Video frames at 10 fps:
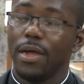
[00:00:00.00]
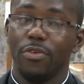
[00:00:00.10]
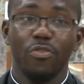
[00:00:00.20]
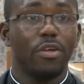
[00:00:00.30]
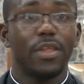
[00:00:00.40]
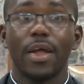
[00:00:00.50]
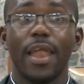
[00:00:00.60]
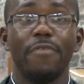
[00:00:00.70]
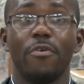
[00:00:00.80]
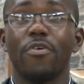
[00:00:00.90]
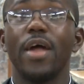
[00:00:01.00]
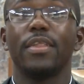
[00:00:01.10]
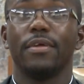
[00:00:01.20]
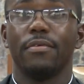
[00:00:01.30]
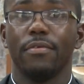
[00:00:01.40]
Do not take life for
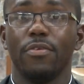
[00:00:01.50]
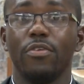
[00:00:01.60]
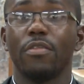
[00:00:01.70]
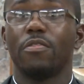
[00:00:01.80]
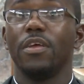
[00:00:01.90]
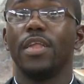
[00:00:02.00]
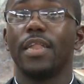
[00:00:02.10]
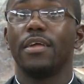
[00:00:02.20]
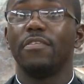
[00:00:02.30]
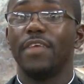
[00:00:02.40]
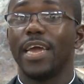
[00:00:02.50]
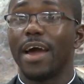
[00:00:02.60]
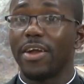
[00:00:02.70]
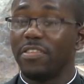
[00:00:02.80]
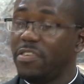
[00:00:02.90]
granted. Do not think that there is a
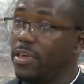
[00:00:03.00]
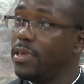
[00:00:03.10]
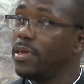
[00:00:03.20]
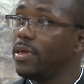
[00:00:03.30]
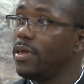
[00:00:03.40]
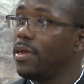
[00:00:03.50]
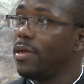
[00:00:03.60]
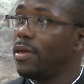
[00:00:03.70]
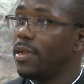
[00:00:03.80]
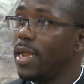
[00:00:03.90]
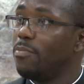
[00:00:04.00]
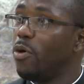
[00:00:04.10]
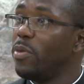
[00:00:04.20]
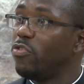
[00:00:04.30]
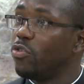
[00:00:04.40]
guarantee that the
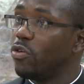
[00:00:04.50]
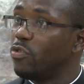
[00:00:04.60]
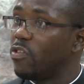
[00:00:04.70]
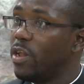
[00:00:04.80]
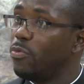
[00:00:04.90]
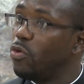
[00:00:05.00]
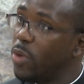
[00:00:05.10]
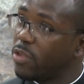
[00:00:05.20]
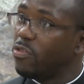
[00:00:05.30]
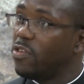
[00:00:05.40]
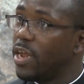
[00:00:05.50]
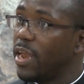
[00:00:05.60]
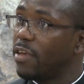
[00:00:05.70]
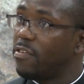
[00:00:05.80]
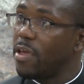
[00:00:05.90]
moment you go to sleep, you wake to see the
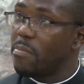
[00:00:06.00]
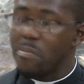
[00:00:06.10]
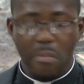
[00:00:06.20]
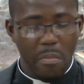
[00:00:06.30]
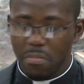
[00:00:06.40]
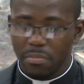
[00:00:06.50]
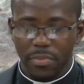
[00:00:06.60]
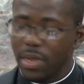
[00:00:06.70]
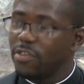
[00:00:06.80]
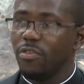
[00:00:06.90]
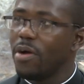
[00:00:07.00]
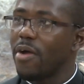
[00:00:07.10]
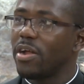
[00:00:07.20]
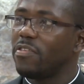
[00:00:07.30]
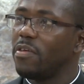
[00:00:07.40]
next day. There is no
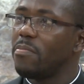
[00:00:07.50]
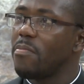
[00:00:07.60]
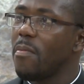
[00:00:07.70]
guarantee.